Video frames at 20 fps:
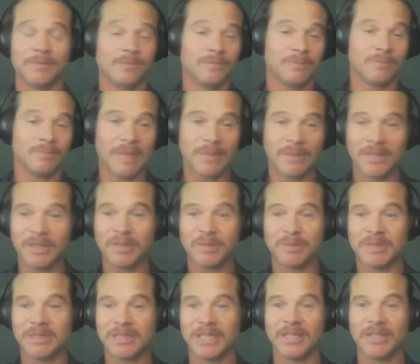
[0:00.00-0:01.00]
Maybe there's
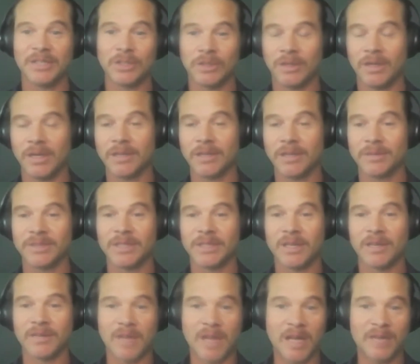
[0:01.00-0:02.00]
potential
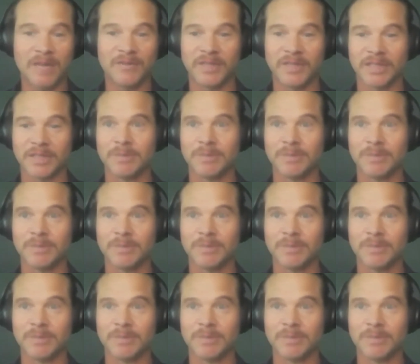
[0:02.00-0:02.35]
unresolved conflicts